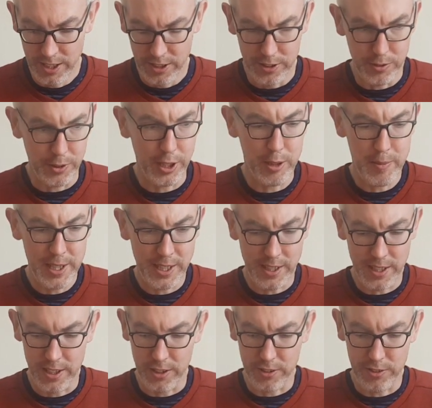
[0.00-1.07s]
So we're going to make
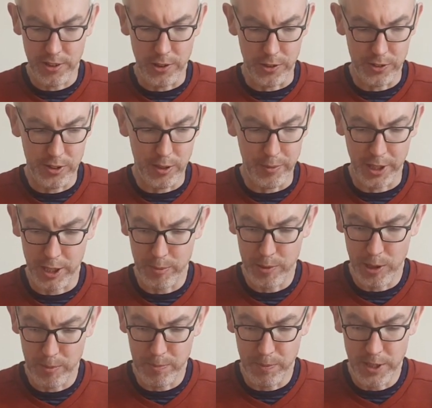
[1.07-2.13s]
a slot and we're going to put